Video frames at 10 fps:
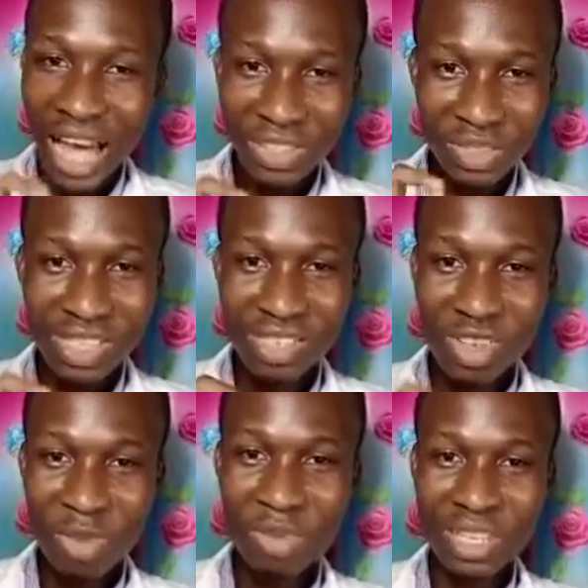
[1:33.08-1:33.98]
today's
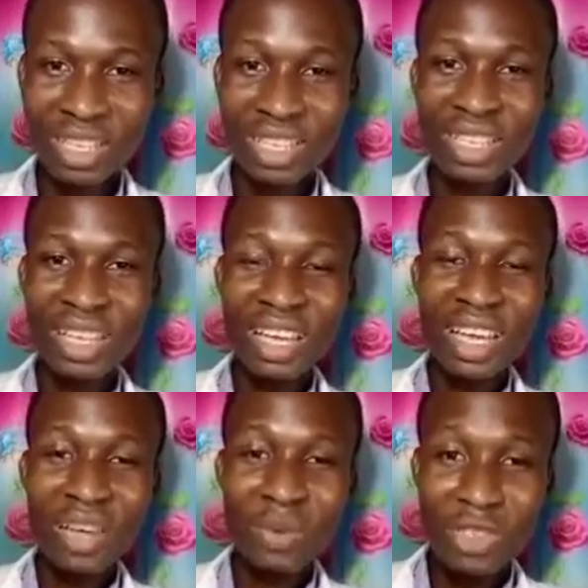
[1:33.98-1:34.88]
topic,
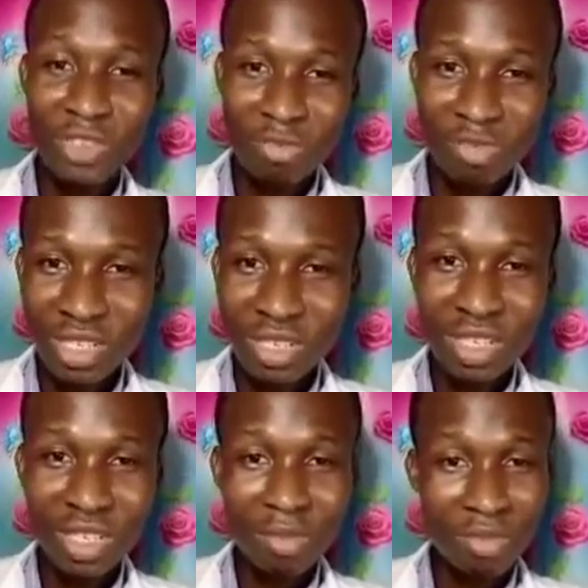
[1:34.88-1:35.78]
which
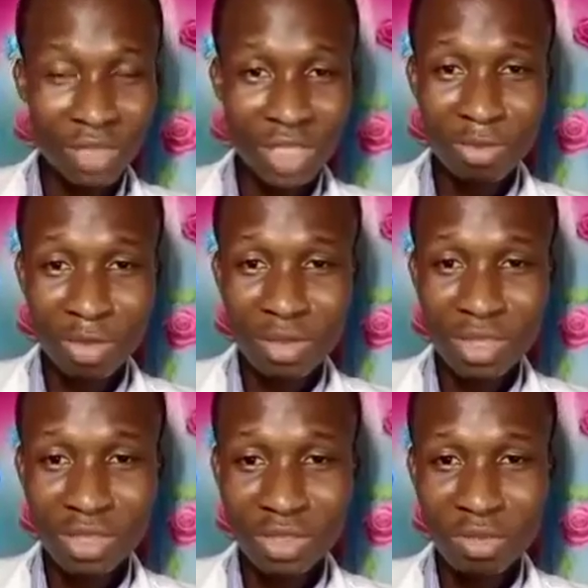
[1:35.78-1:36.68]
is
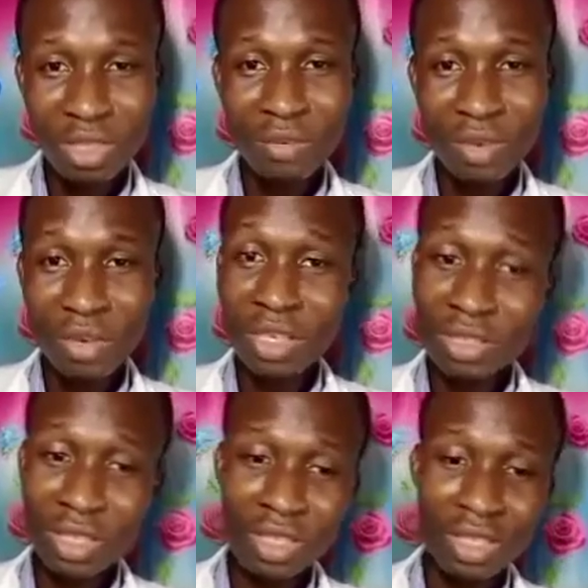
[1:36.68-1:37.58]
promising to be a very
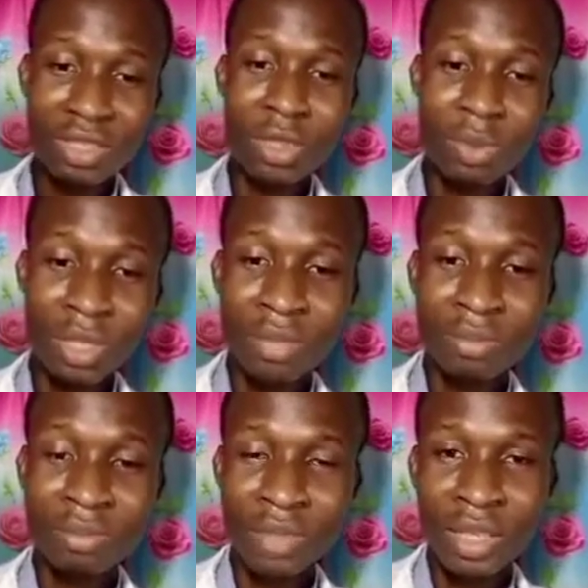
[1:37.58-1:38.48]
interesting topic,
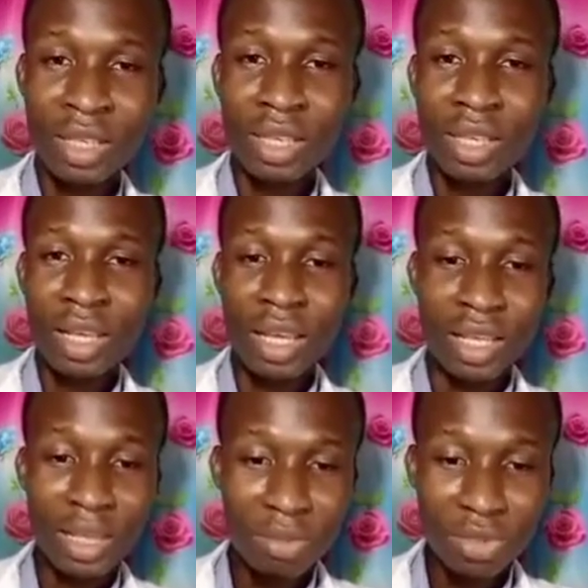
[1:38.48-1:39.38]

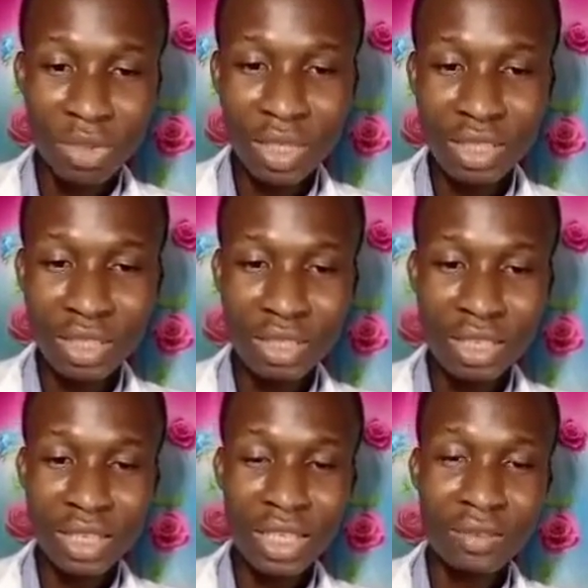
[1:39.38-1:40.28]
and I'm sure that
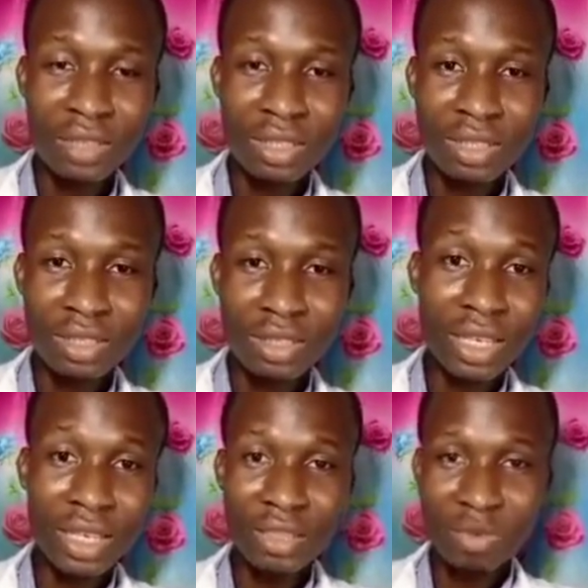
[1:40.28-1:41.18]
at the end of the
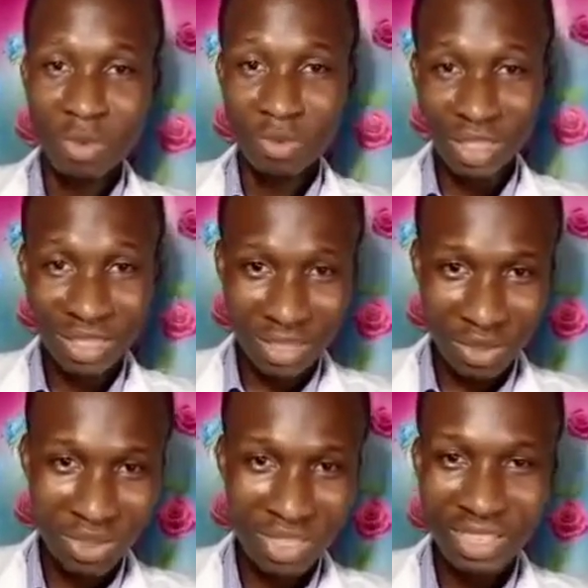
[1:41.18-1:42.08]
day we'll learn a
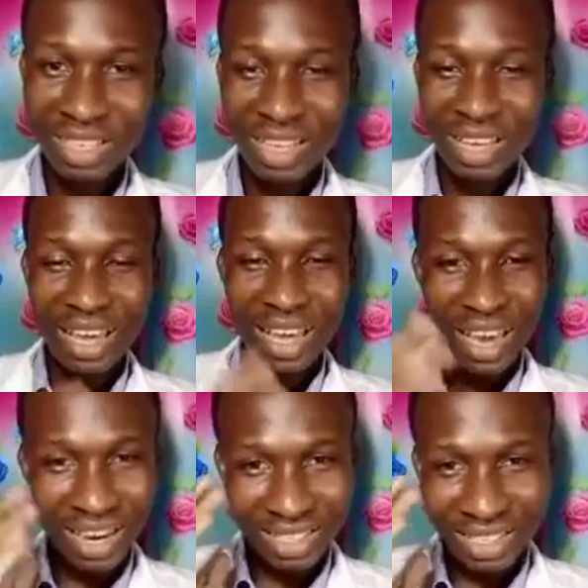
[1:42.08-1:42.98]
lot,
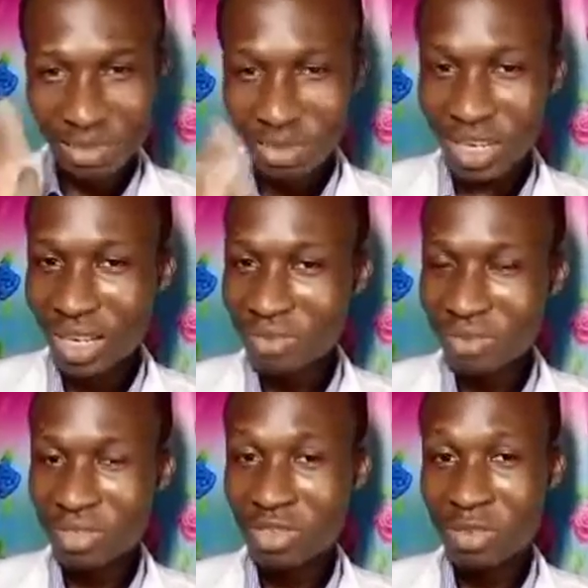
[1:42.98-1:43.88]
and then we'll have
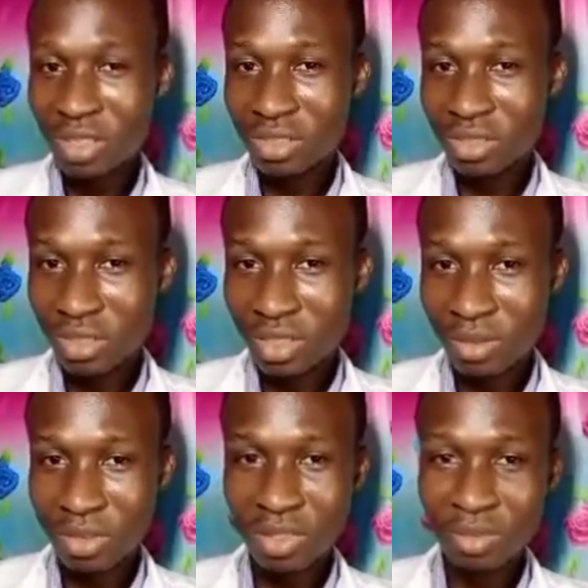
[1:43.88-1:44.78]
so many to talk
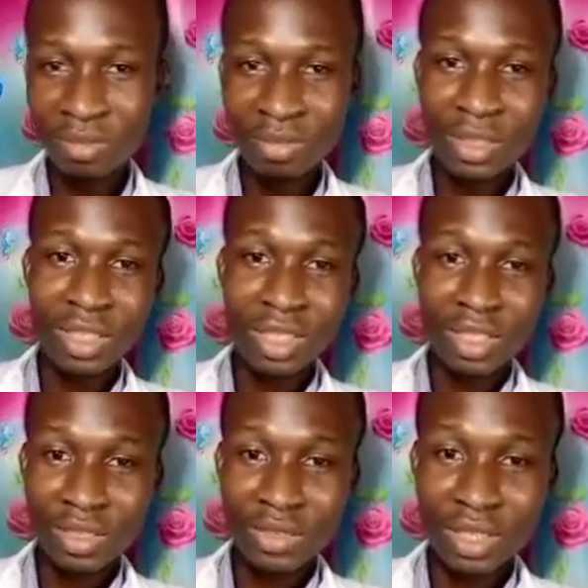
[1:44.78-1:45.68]
about
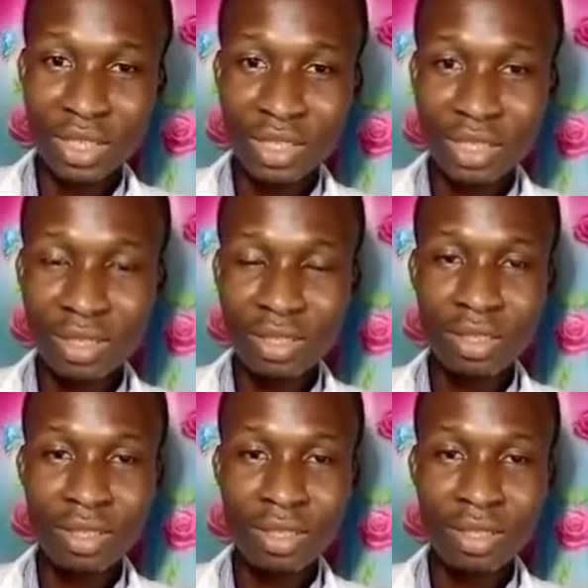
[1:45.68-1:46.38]
to the next